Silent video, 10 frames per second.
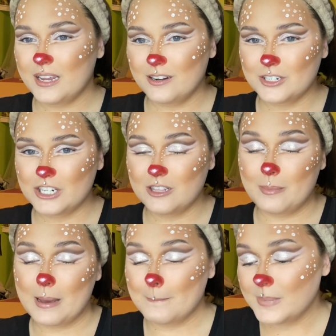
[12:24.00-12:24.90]
Energy, the
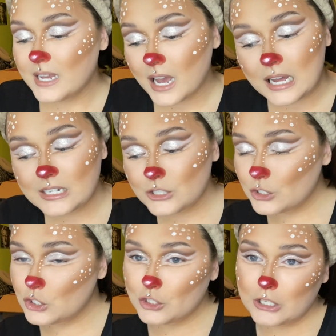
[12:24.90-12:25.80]
Bad
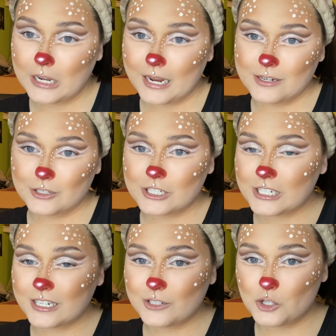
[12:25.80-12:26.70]
Biatch
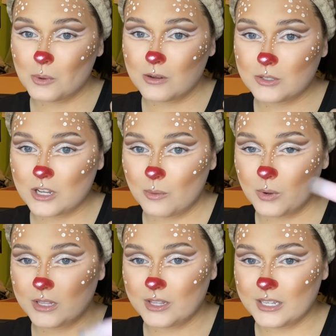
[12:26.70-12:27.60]
Energy duos come
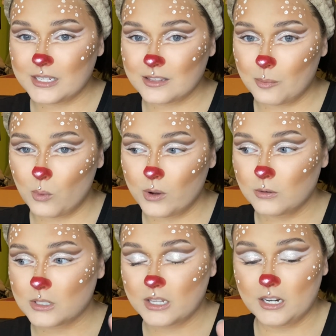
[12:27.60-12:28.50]
with these lip
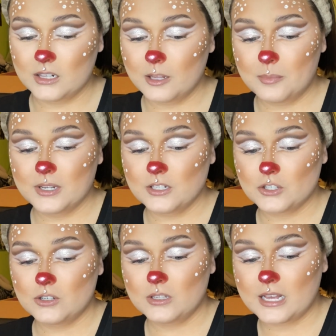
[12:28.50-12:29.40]
oils and then a lip
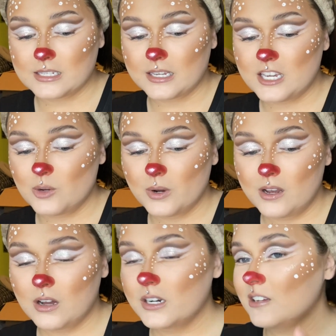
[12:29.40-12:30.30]
conditioner that has a key ring
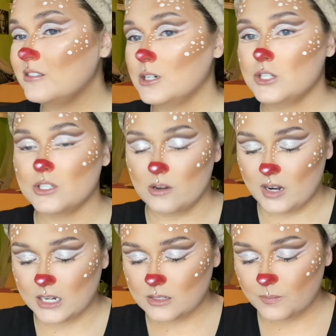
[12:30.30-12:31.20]
on it. They're just so
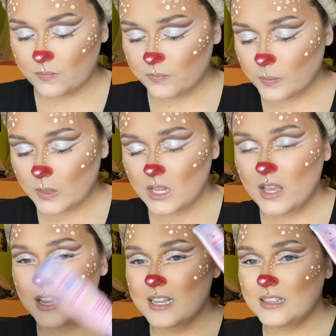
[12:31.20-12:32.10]
nice.
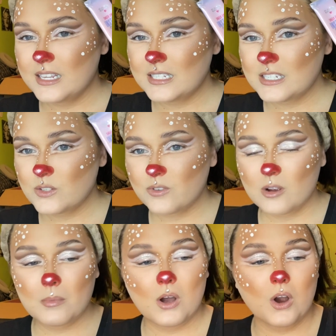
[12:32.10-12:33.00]
This is
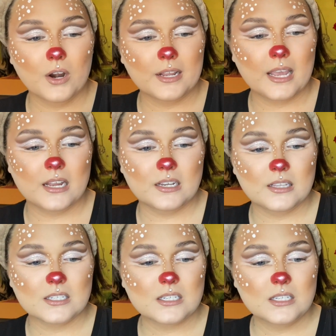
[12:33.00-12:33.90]
from Hard Candy.
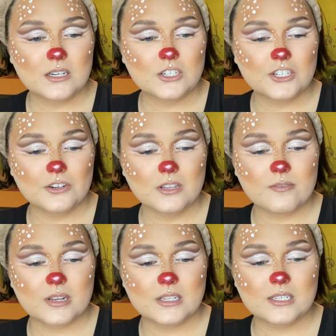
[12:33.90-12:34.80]
This is their Sheer
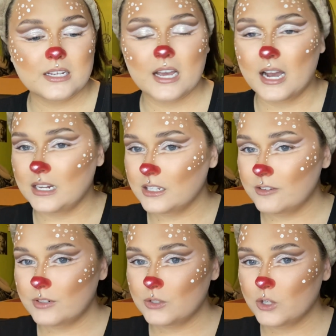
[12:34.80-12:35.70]
Lift Instant Eye
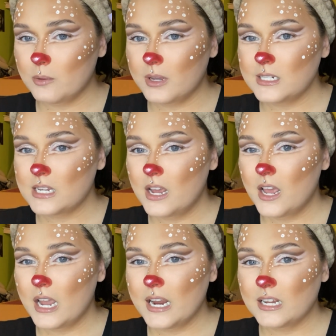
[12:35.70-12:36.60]
Lift treatment.
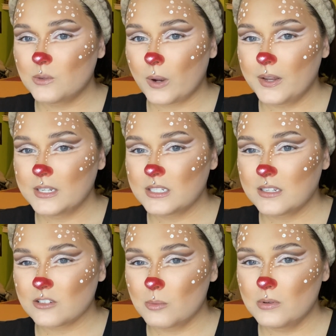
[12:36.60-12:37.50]
And while you can see
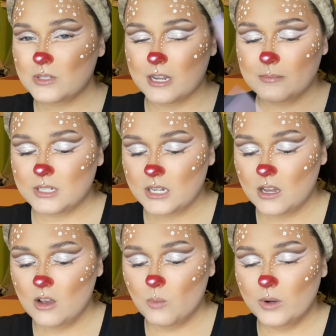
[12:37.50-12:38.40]
it's almost empty,
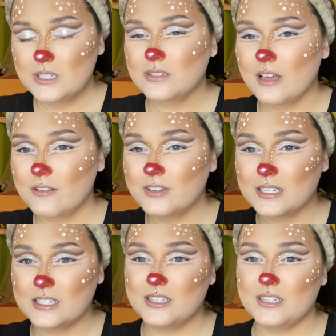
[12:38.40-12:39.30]
what's left
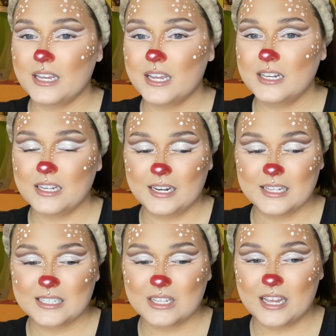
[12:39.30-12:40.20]
is thickened and
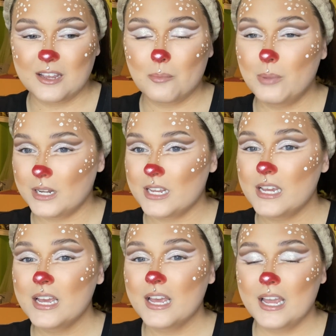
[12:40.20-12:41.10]
it's like
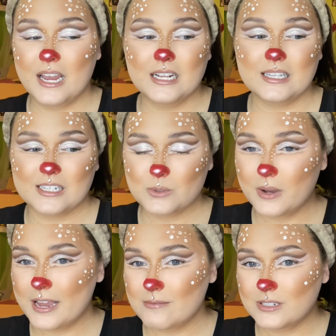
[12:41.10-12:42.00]
putty. And that's
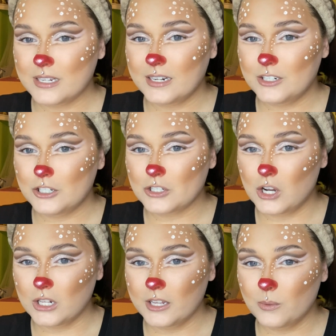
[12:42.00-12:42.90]
why I've decided to just
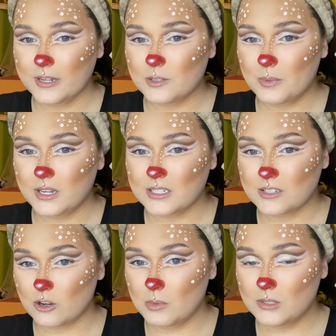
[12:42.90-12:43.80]
call it quits because
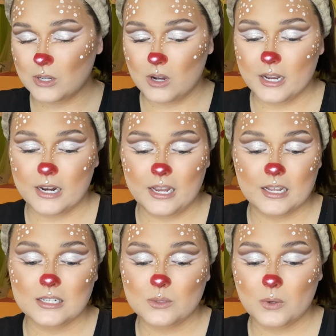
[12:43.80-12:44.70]
it's almost gone
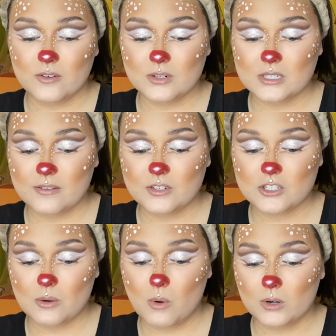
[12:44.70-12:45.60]
and whatever's left is
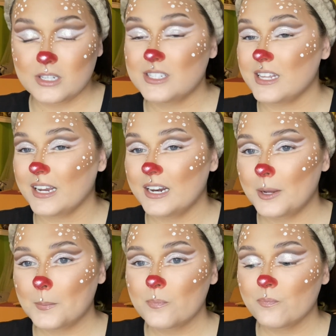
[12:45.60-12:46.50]
so old it's thickening.